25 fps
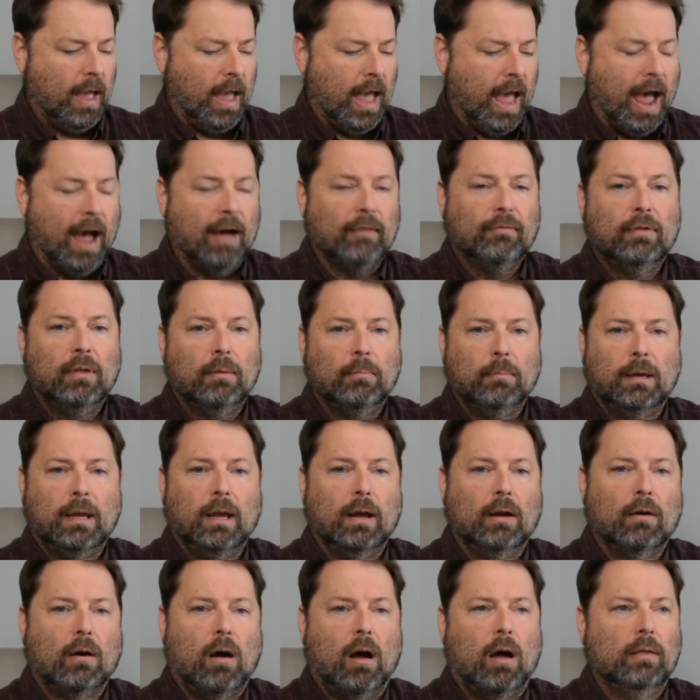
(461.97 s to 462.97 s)
have them
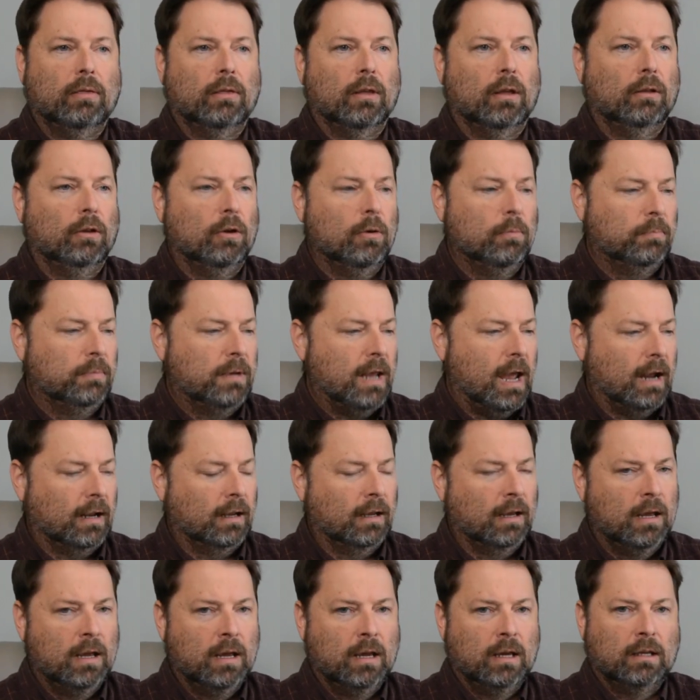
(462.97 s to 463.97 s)
here on the
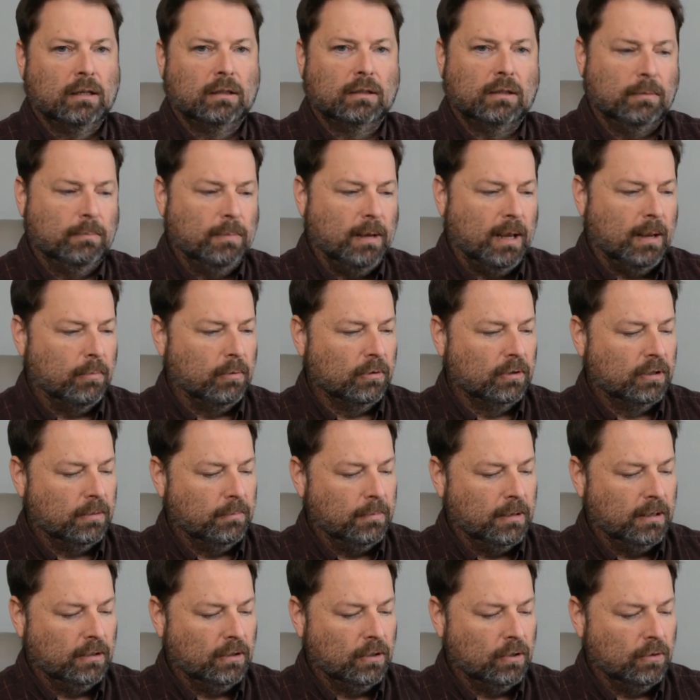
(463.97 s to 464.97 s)
Loupedeck to be able to
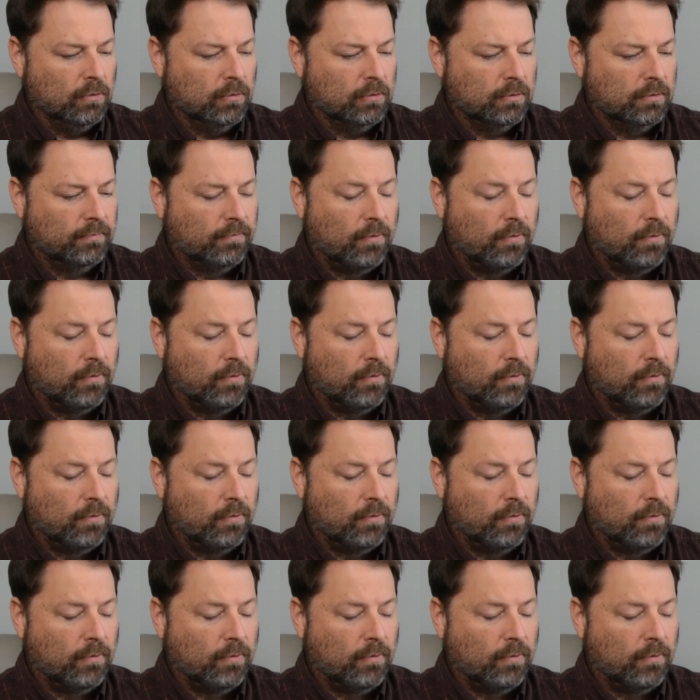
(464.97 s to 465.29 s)
be used.